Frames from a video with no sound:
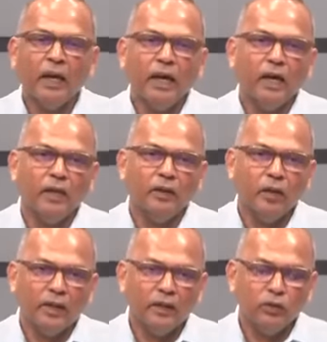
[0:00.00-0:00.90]
And
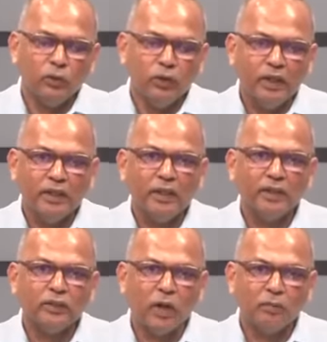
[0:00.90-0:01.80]
in doing the
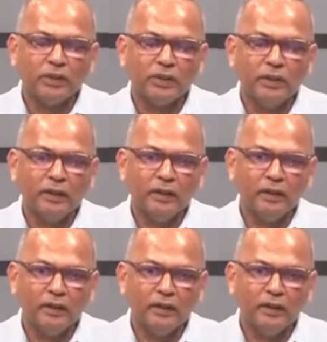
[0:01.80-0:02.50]
autopsy,